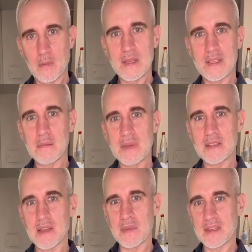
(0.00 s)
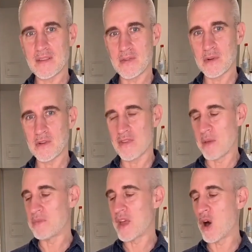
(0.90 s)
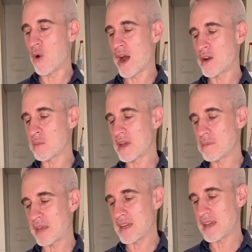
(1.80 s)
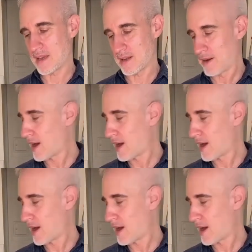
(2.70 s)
Whizzing means something different where you're from. No, I don't mean peeing in it.